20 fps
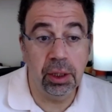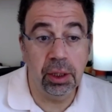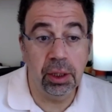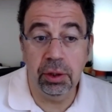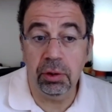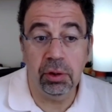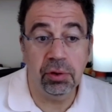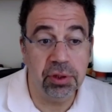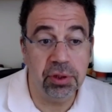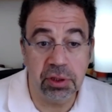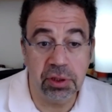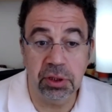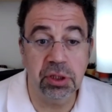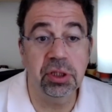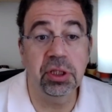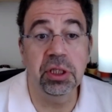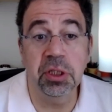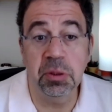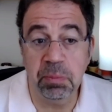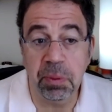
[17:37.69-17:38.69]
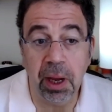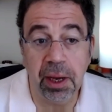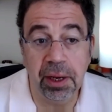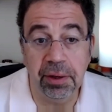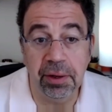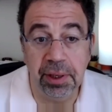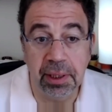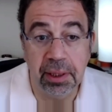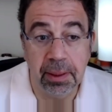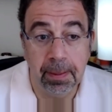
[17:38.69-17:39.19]
You know, it's just
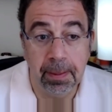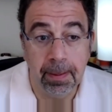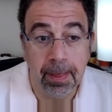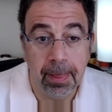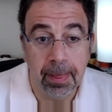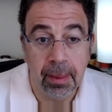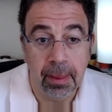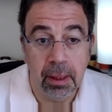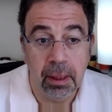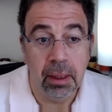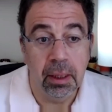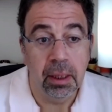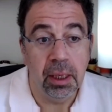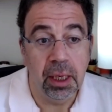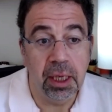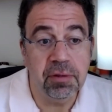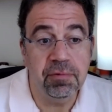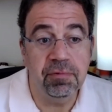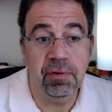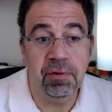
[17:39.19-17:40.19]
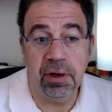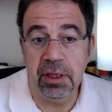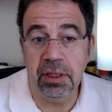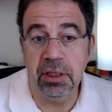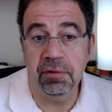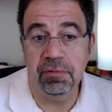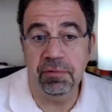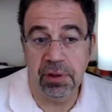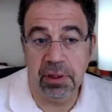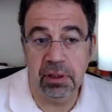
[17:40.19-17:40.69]
inspiring. It's very
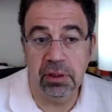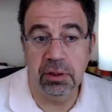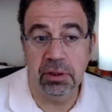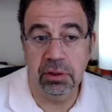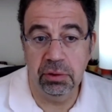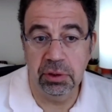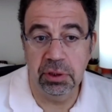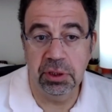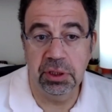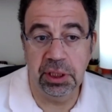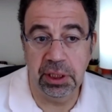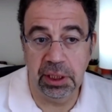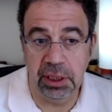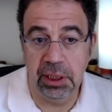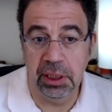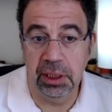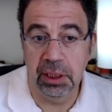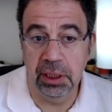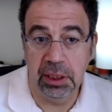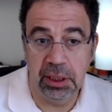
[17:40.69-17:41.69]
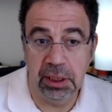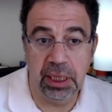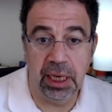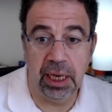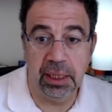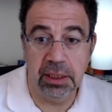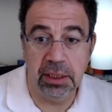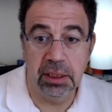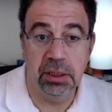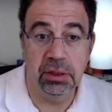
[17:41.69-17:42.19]
difficult to see
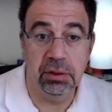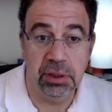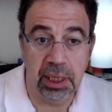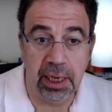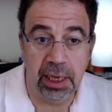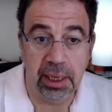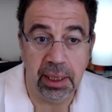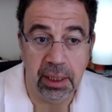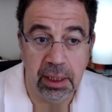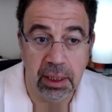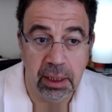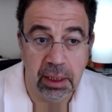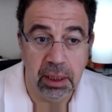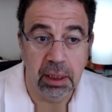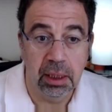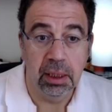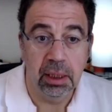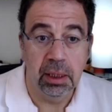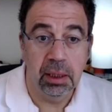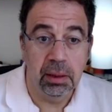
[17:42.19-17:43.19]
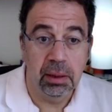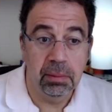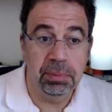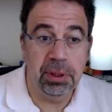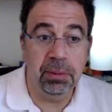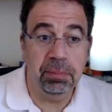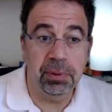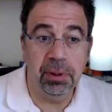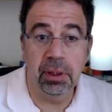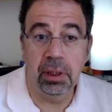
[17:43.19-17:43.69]
that today.
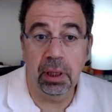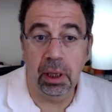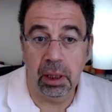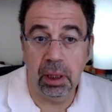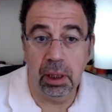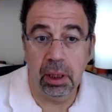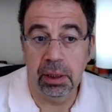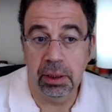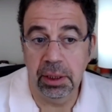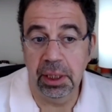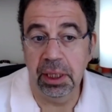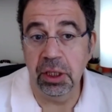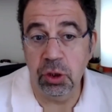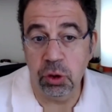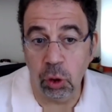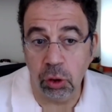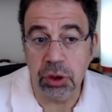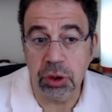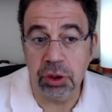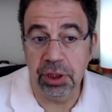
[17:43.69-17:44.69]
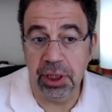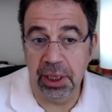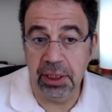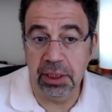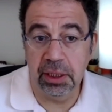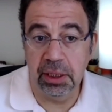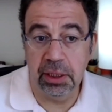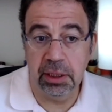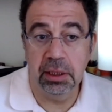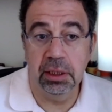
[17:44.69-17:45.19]
People are
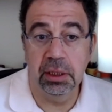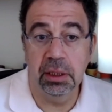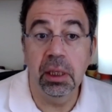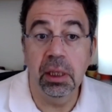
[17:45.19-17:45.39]
indoctrinated.